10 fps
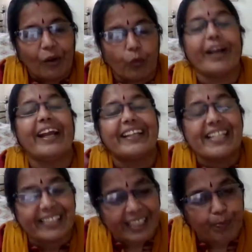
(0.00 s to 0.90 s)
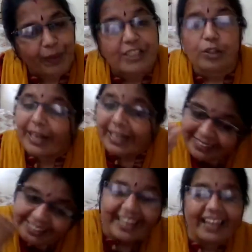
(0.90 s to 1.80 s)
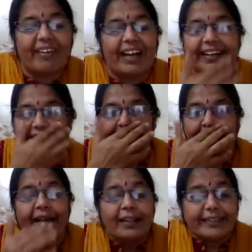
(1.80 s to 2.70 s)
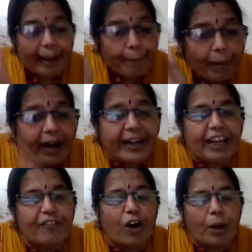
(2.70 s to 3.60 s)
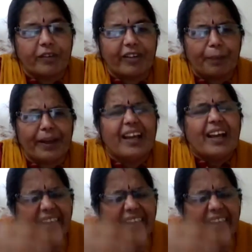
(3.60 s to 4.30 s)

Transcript: Why it is displayed? So let the child will understand the mRNA formed will be